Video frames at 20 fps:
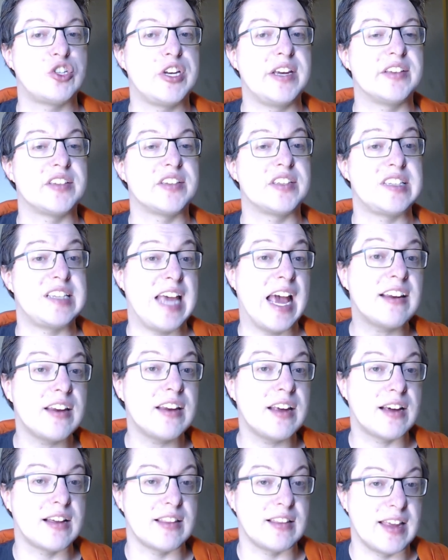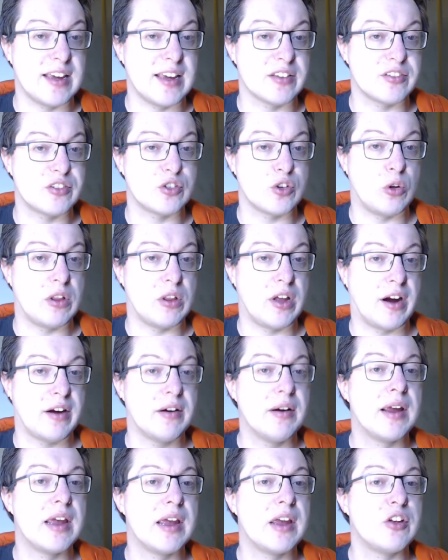is technically a Solar,
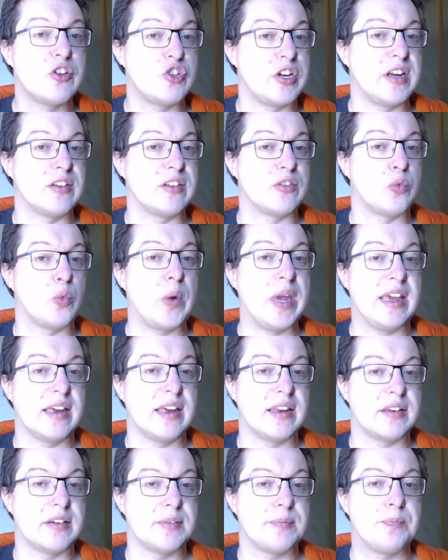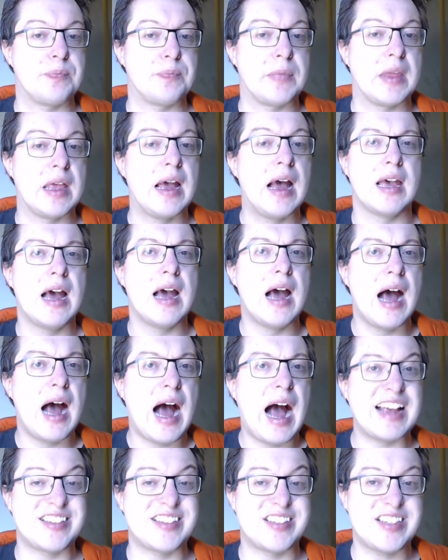she is weakened.
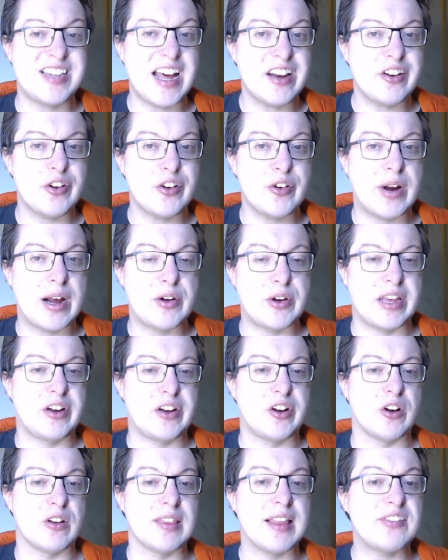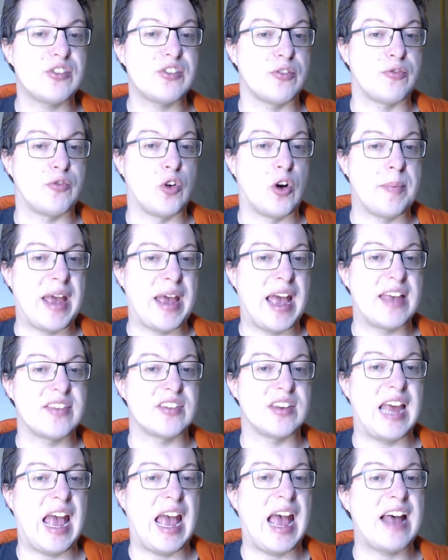I statted her out in her lesser form as
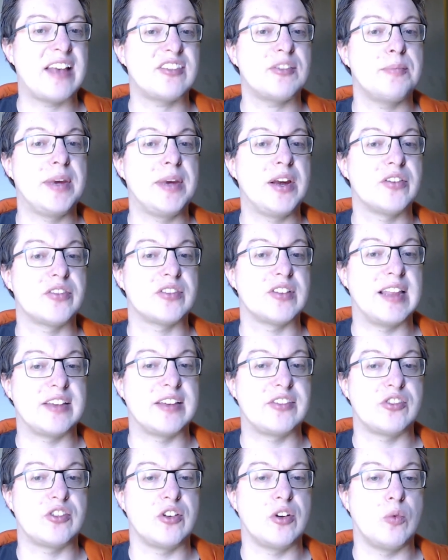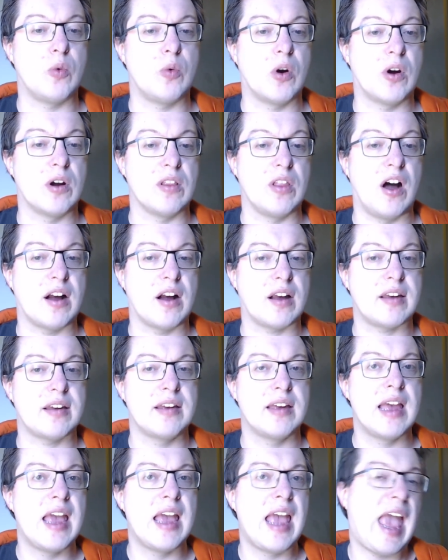an Aasimar Celestial Warlock,
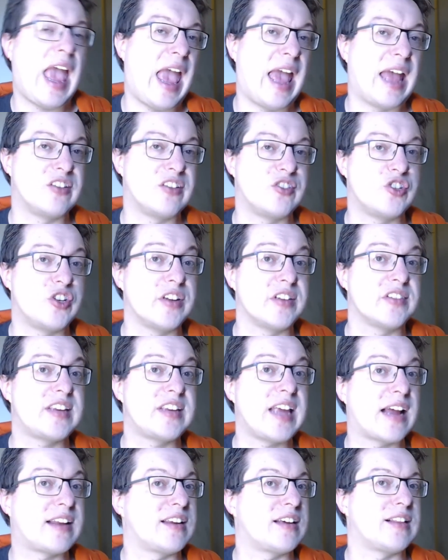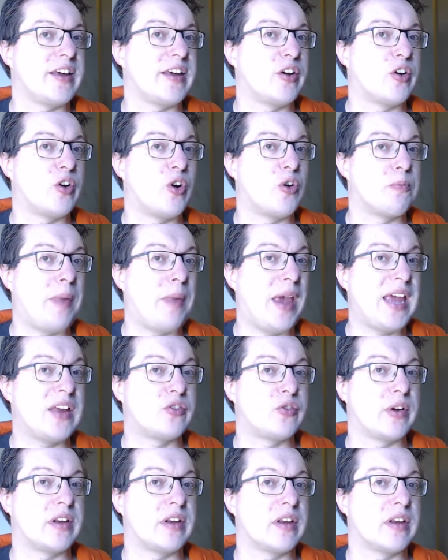and she's technically her own
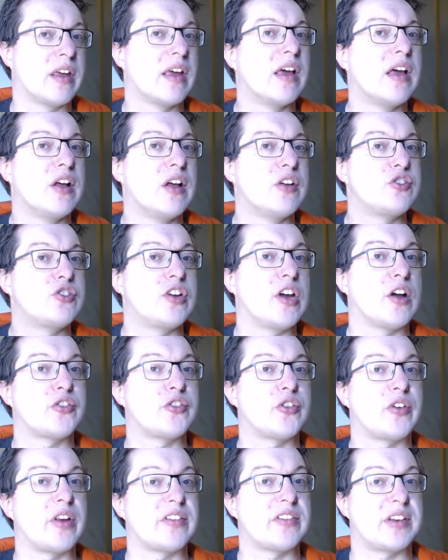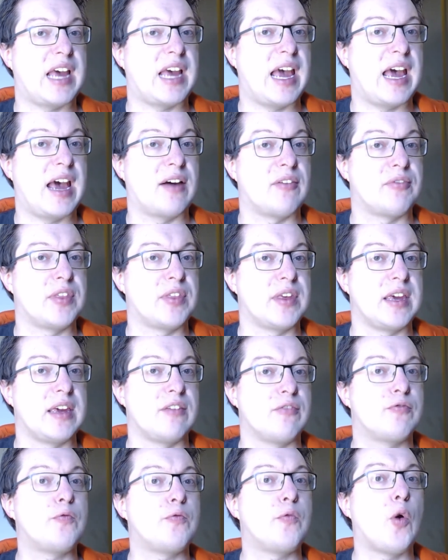patron. She also doesn't have the
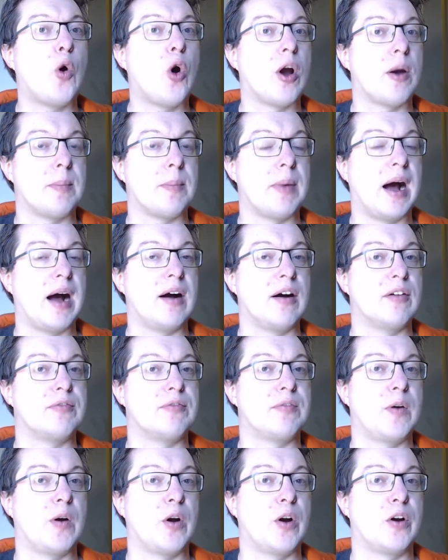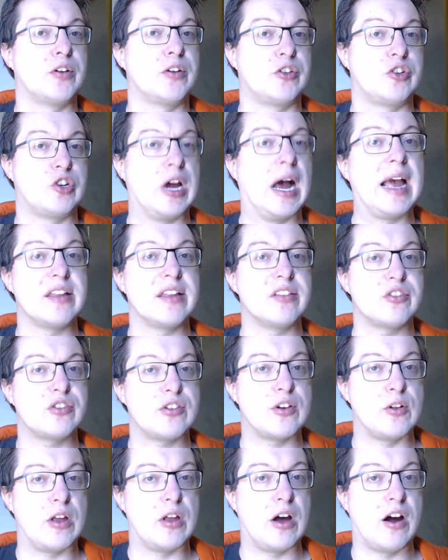form of her giant
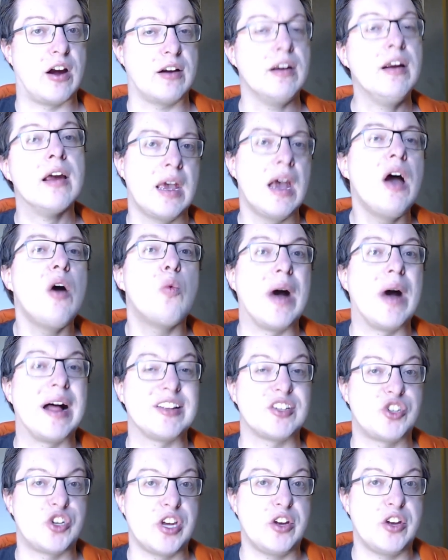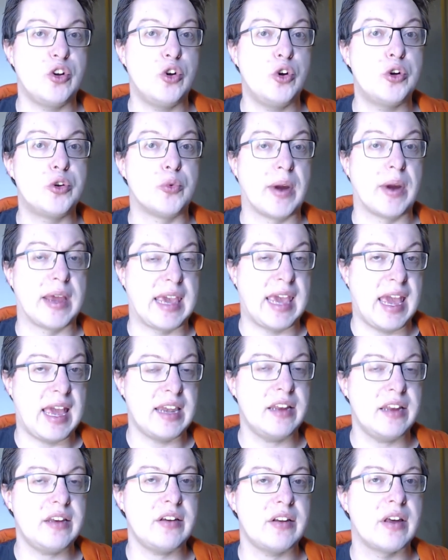Solar. While she could
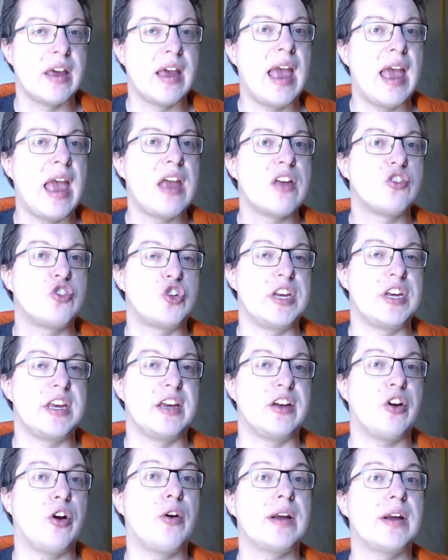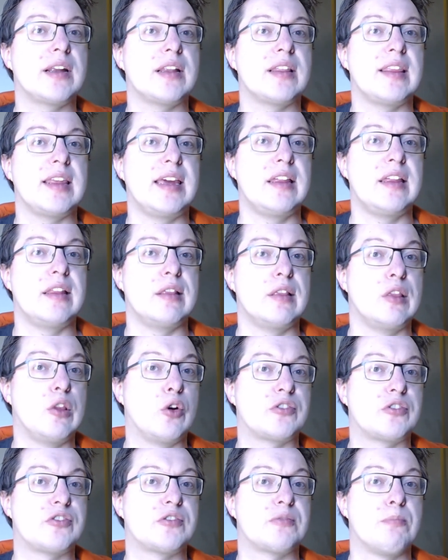regain it, she currently
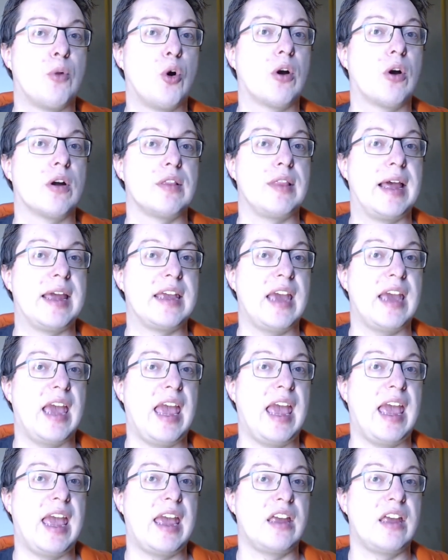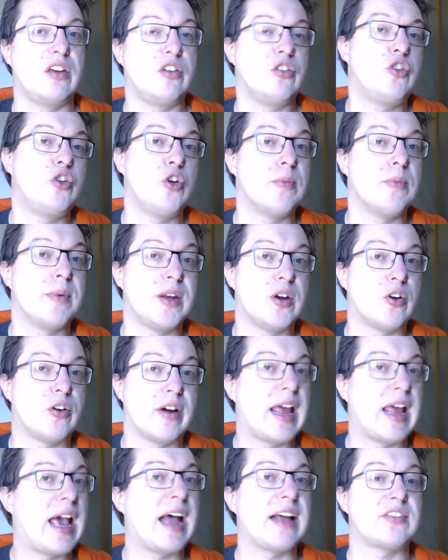looks more like a human or
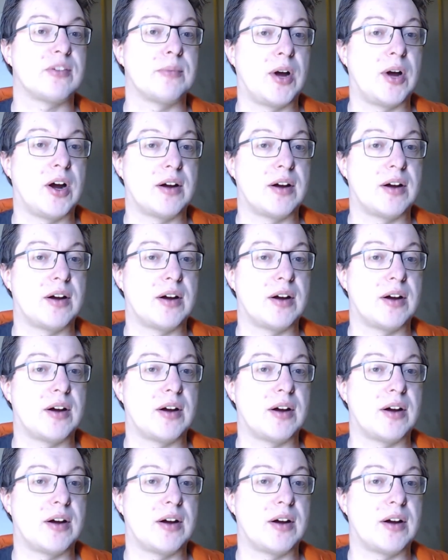an Aasimar.